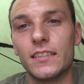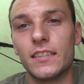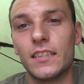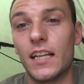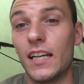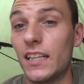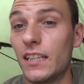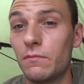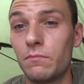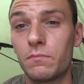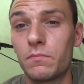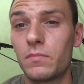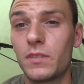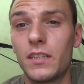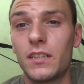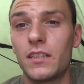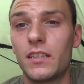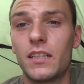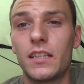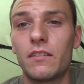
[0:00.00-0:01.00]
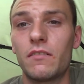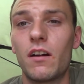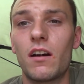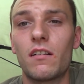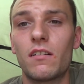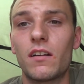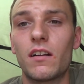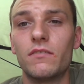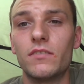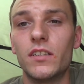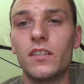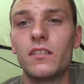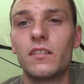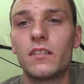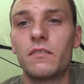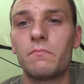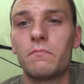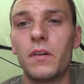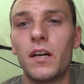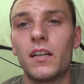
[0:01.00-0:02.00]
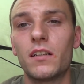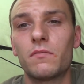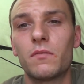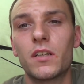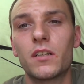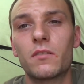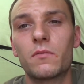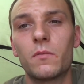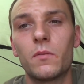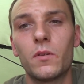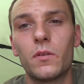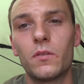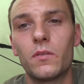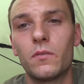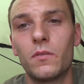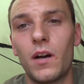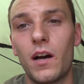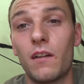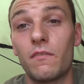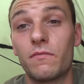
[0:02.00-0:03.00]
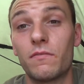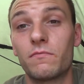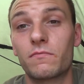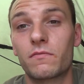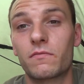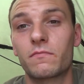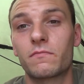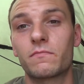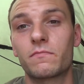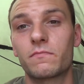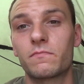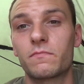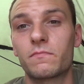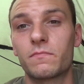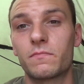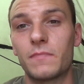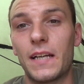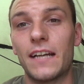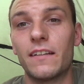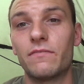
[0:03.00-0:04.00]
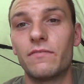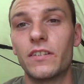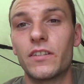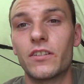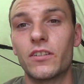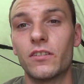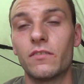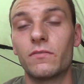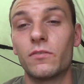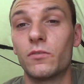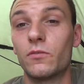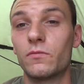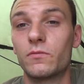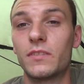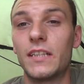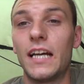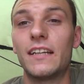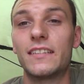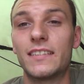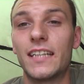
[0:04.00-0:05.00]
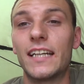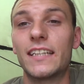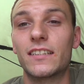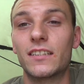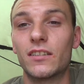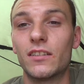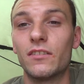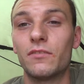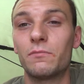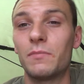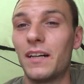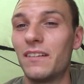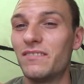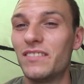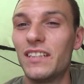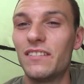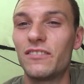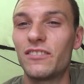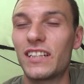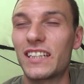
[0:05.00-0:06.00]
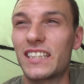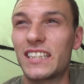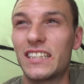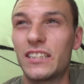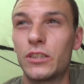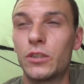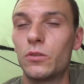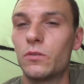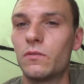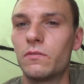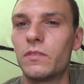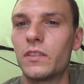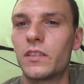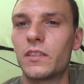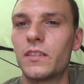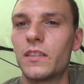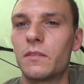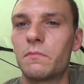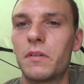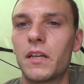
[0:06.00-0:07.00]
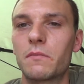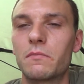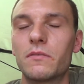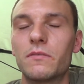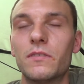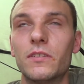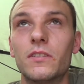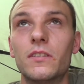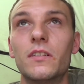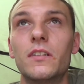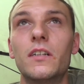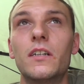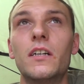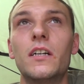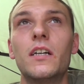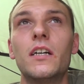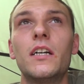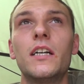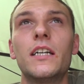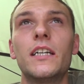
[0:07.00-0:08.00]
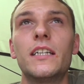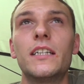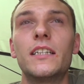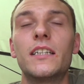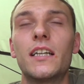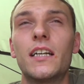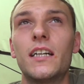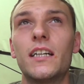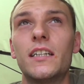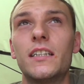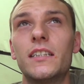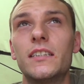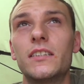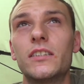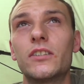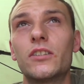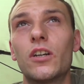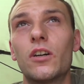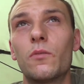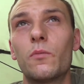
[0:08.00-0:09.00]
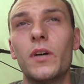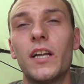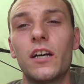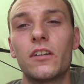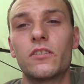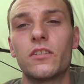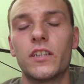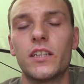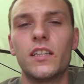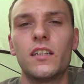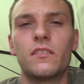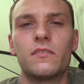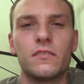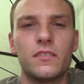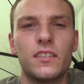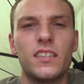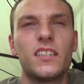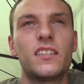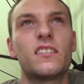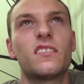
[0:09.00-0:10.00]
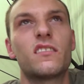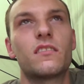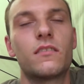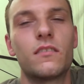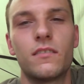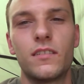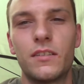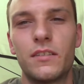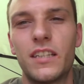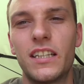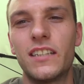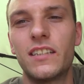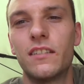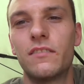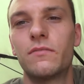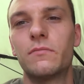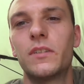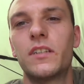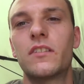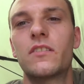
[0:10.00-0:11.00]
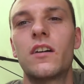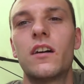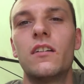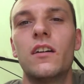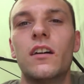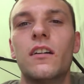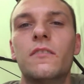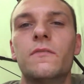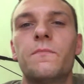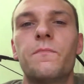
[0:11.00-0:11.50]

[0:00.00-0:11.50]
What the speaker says: Like there are others, but the ones that I've had fish off or had takes off, but I've never actually caught fish in this peak before. Is you've got a willow tree on. It's easier for me to show you.